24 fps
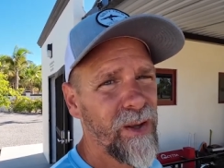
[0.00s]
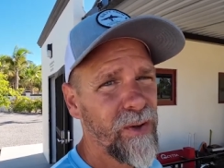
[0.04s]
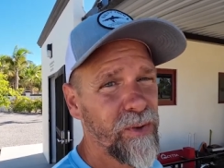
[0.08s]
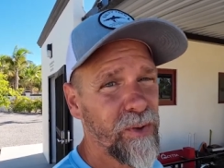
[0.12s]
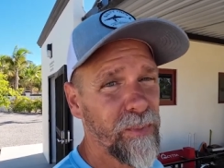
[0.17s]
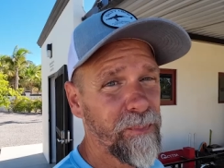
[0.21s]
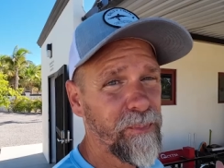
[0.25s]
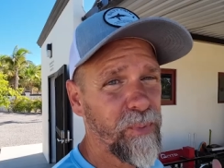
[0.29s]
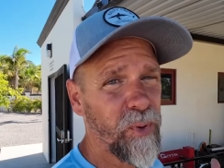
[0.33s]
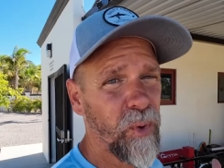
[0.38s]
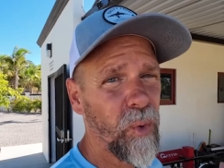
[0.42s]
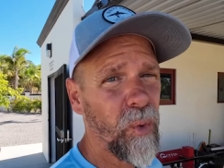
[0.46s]
The
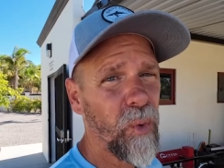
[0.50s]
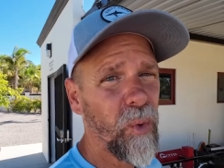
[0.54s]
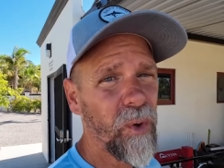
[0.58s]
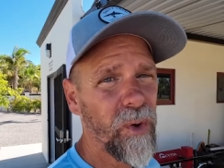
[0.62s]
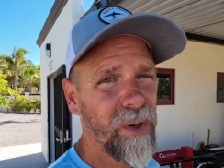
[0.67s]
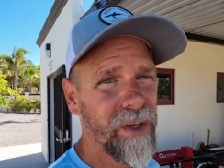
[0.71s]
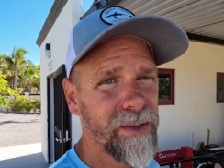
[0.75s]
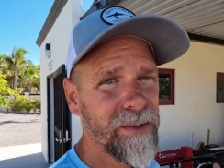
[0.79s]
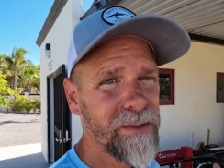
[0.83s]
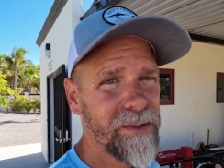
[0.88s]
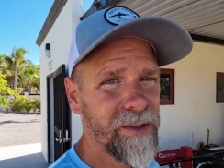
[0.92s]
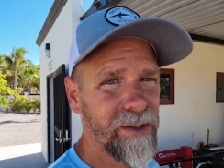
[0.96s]
pool
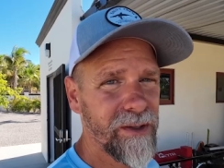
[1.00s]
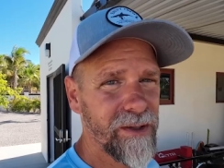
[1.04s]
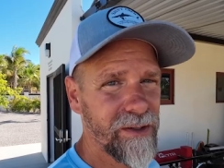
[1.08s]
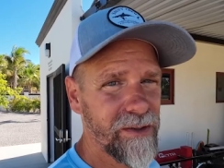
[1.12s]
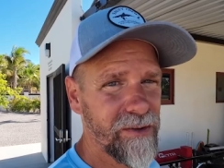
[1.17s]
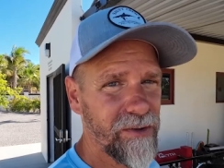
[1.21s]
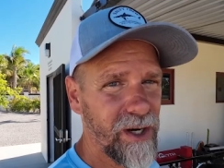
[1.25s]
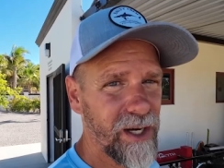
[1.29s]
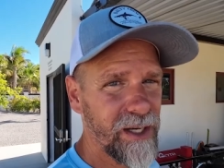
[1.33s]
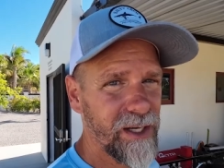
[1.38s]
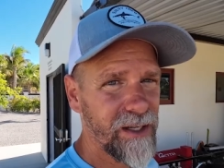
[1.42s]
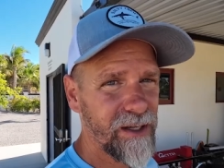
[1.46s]
is gonna
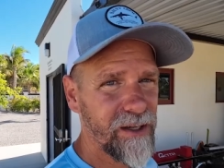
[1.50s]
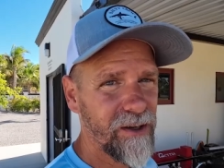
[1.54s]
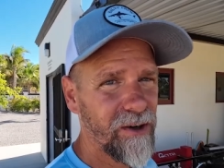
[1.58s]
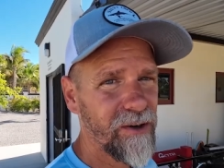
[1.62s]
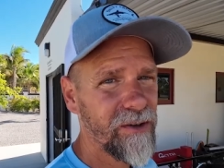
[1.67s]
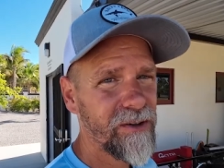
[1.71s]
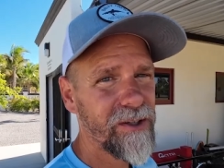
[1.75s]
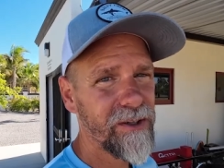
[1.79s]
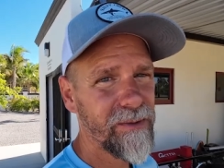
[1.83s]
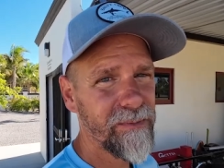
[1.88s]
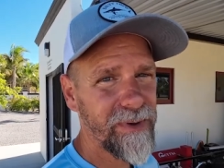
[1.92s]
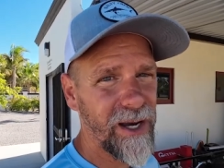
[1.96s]
try to go
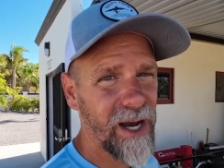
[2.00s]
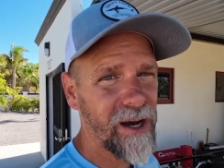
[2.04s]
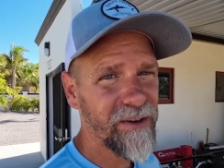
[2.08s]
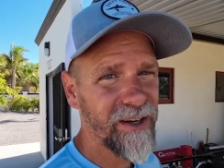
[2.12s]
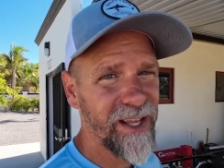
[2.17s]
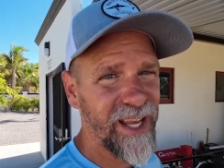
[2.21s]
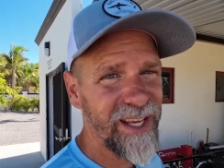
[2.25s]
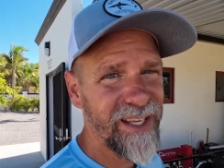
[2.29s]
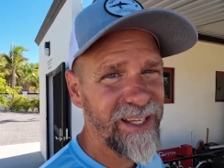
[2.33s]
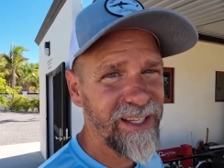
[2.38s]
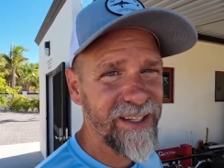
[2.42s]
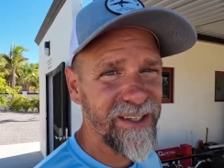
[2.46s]
to about
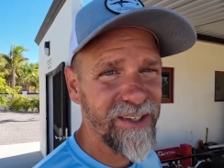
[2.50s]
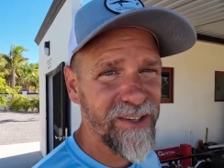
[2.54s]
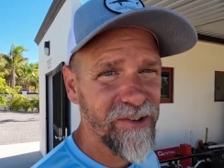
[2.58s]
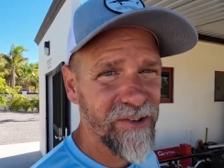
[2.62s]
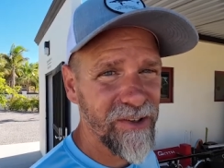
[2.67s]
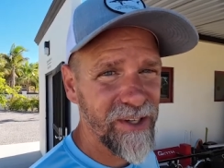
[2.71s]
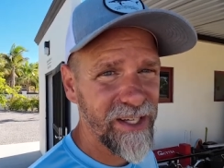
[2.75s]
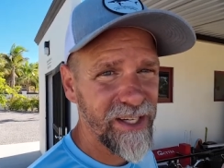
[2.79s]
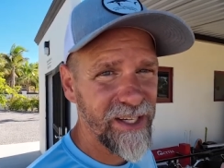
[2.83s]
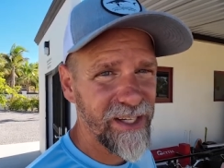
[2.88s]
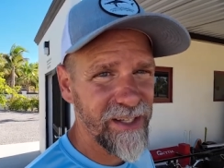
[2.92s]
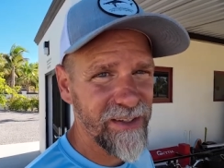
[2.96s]
80
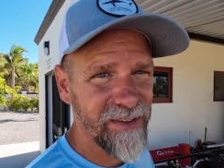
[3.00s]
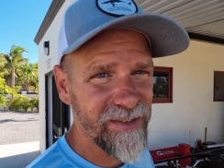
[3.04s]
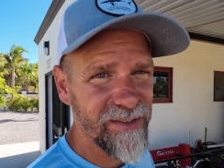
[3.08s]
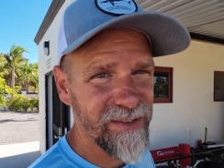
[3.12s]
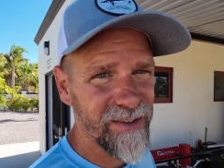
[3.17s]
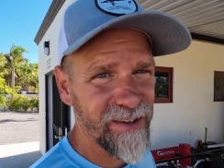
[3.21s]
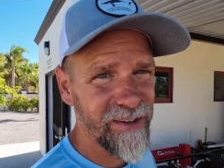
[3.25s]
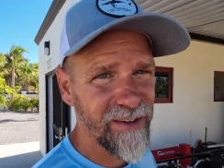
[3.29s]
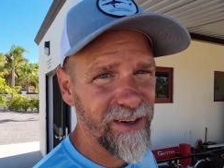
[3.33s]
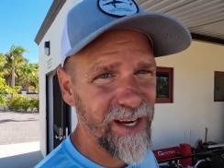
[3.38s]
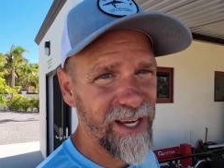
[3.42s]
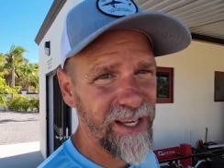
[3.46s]
degrees
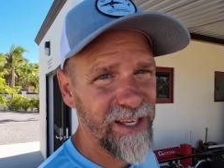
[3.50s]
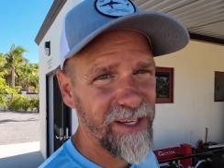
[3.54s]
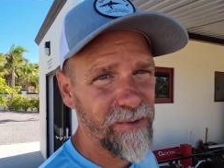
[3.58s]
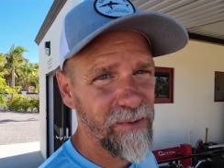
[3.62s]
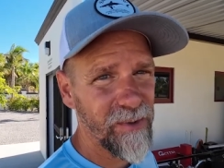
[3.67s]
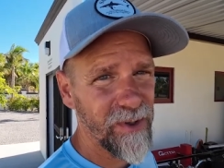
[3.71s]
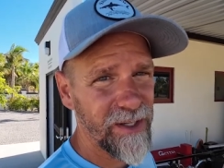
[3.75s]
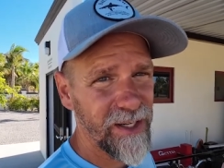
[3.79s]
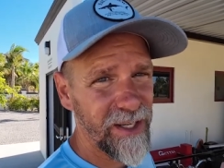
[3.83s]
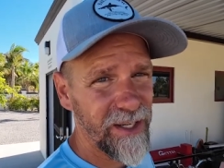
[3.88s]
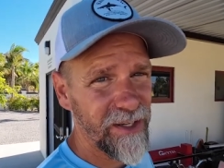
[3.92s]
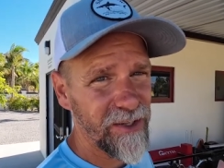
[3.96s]
or
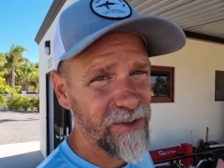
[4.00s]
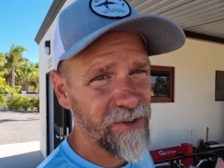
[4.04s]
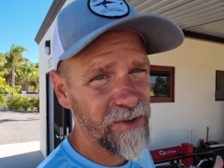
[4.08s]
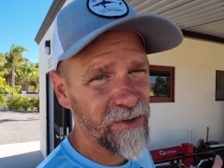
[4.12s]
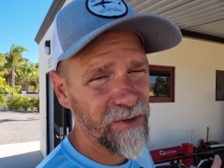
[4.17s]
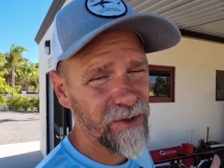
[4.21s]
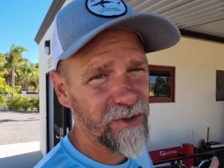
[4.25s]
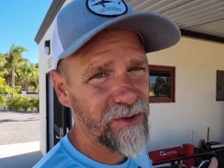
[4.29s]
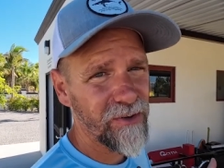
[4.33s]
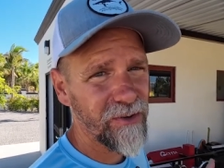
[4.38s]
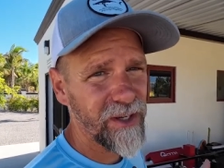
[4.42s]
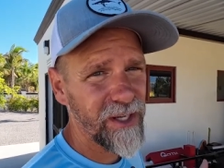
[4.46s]
81, 82
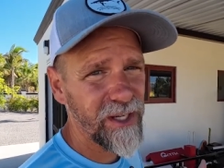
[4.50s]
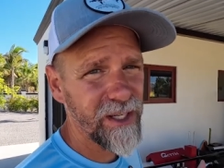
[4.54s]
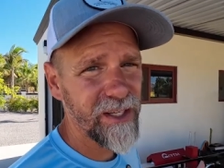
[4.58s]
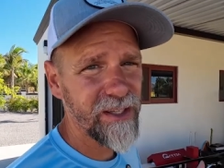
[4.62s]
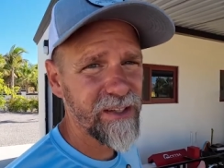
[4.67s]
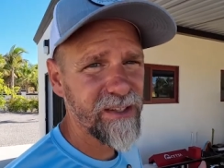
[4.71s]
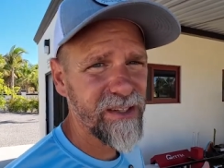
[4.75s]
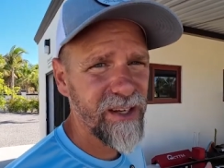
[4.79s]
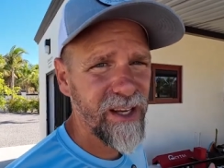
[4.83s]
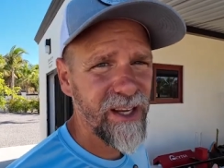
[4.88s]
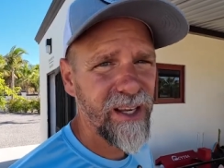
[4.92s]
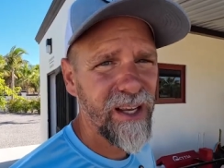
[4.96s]

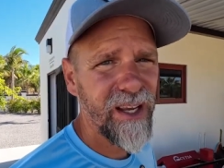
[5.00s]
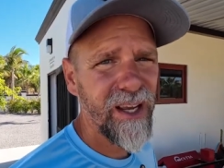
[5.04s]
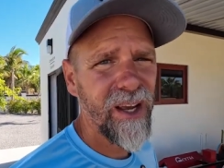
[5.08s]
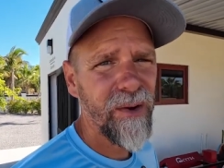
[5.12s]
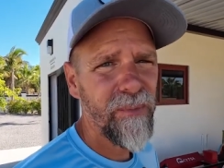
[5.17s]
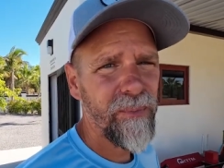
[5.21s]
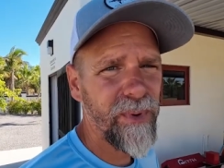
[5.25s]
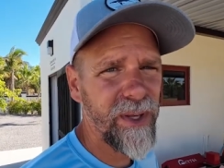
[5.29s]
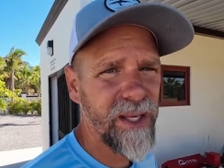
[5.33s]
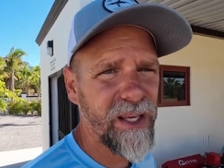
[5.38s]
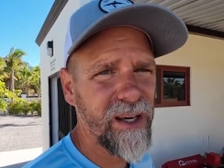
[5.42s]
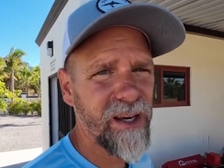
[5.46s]
degrees
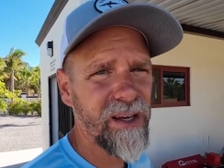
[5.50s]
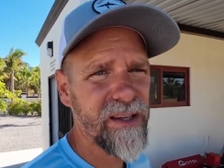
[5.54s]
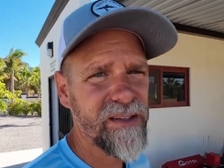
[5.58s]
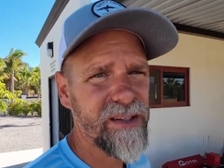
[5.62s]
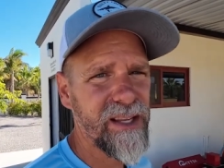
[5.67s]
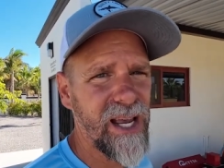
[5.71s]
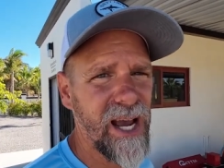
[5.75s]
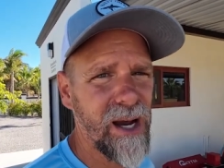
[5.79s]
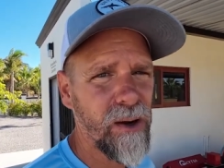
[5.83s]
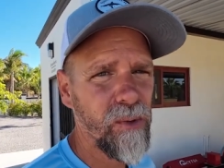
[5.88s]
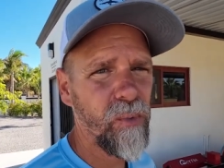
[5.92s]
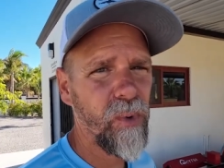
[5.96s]
because
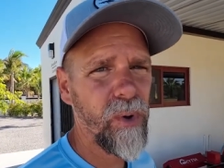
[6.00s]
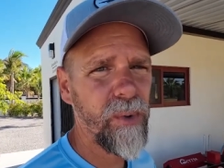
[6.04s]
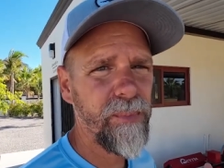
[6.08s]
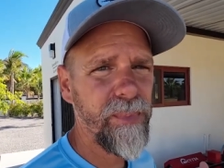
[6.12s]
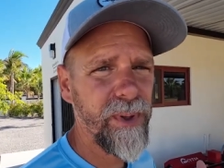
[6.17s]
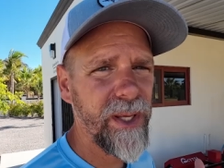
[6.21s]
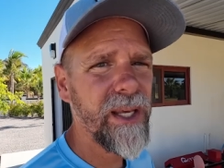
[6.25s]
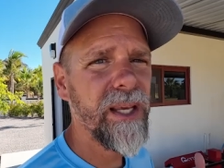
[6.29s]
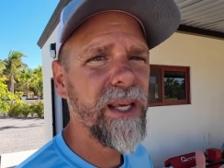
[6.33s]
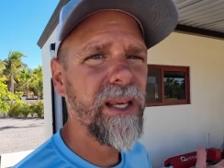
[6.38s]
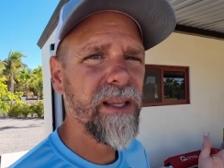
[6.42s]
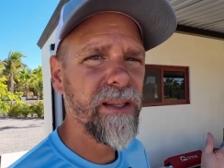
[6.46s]
that would
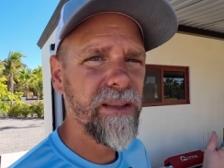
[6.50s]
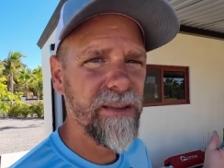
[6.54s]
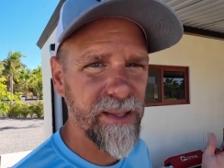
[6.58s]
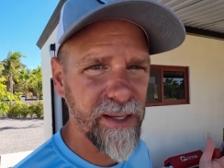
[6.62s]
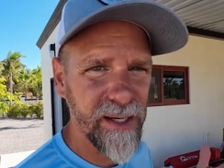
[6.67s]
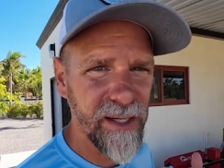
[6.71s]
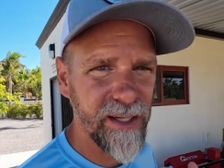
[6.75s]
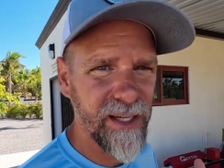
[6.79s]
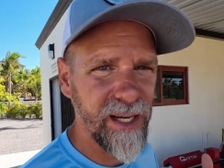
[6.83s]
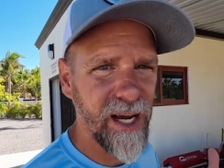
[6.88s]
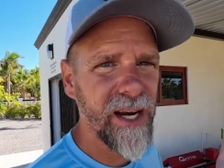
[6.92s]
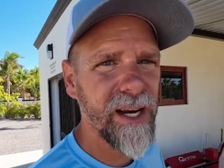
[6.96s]
be
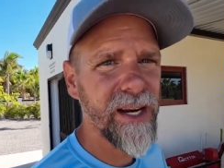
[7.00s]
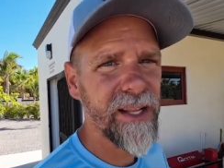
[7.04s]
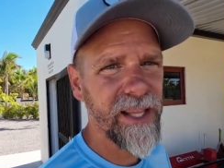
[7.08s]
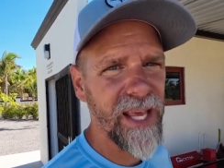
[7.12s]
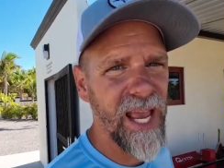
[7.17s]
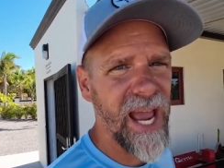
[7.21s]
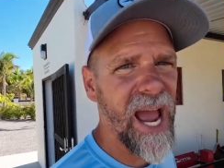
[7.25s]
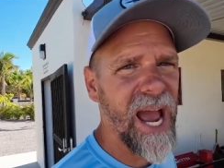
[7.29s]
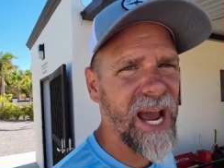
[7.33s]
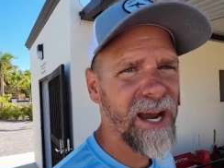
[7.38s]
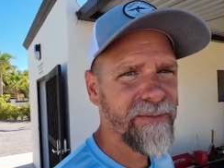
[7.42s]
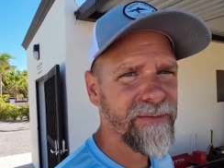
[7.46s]
the kind of the
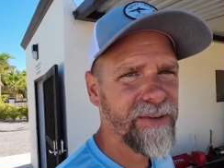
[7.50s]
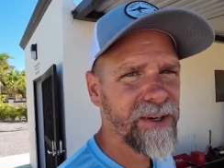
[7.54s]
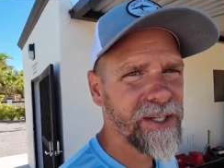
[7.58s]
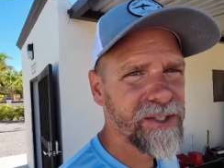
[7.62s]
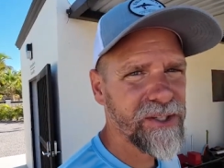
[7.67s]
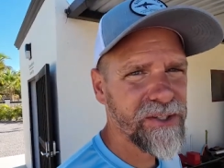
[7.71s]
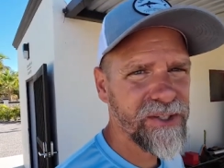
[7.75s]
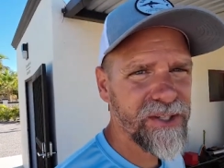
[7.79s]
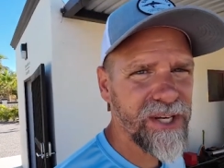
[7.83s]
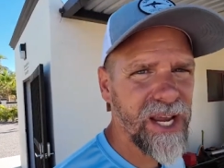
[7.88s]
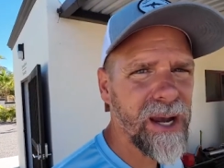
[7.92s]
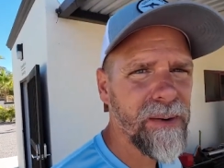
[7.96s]

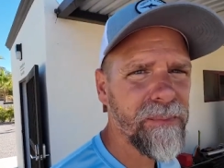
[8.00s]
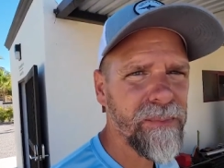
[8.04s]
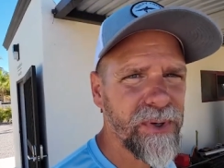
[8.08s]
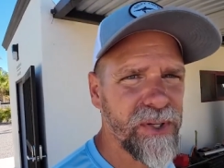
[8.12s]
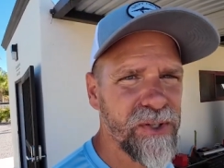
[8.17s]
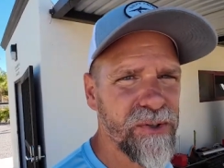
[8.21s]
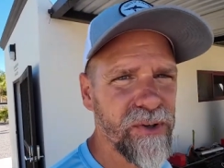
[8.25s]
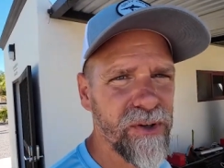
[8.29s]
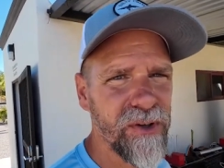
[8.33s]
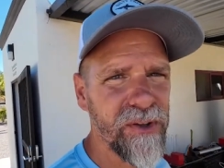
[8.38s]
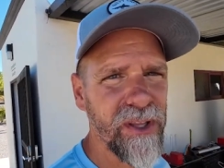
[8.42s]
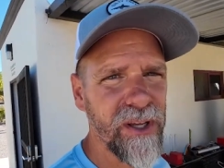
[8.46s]
average
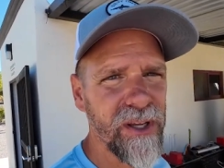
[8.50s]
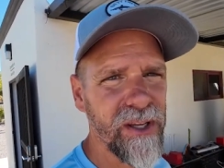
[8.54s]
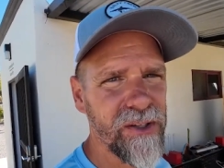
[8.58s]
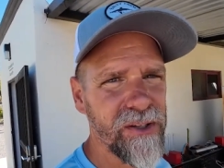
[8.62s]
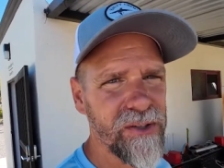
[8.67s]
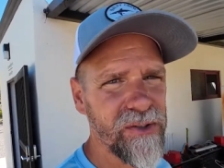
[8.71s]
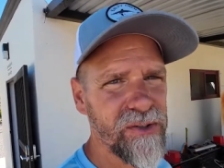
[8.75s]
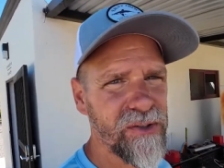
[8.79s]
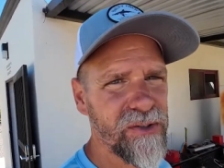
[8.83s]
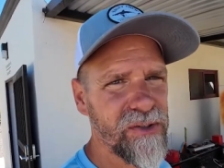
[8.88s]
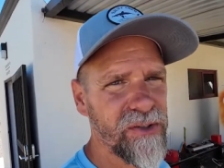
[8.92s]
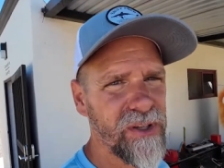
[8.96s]
temperature
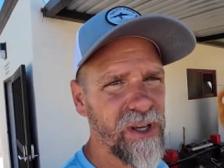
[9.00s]
that's